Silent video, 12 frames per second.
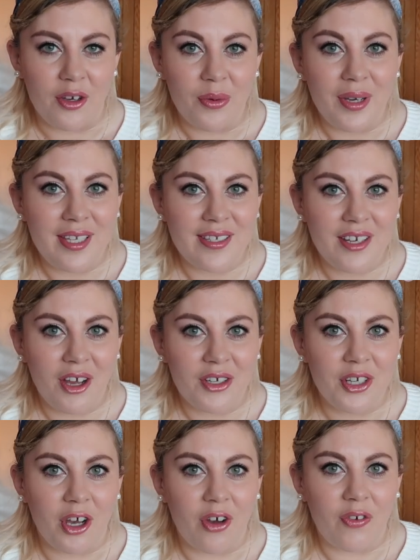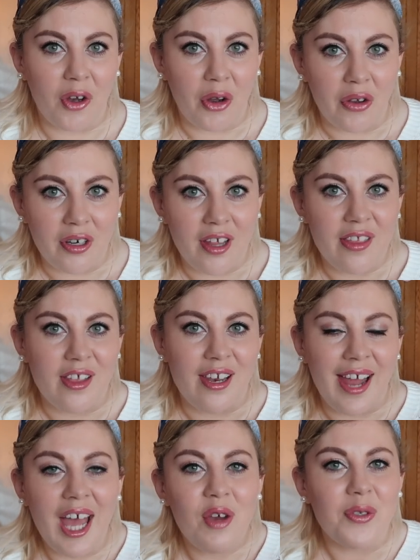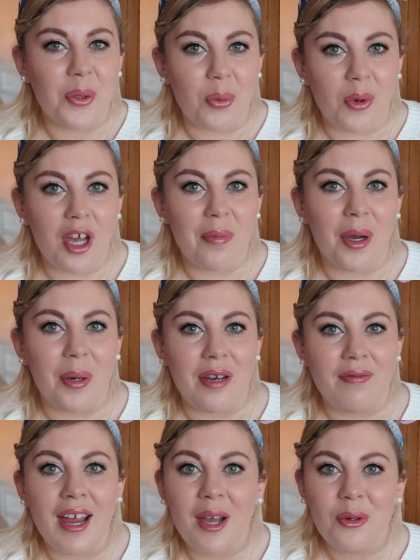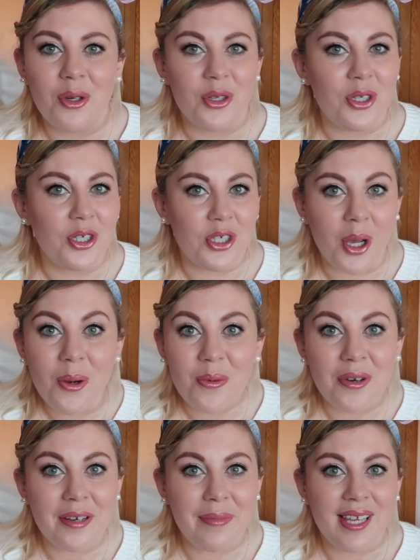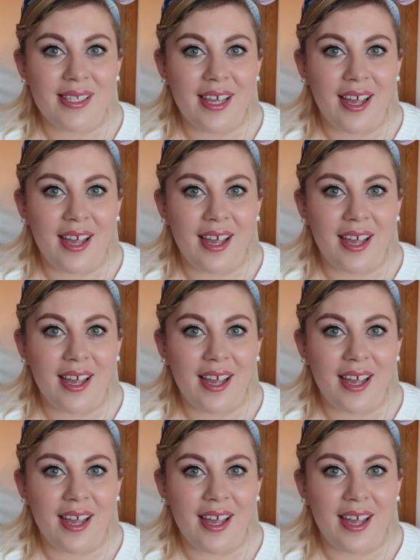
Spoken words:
I always start off on the left and work my way around because you don't want to miss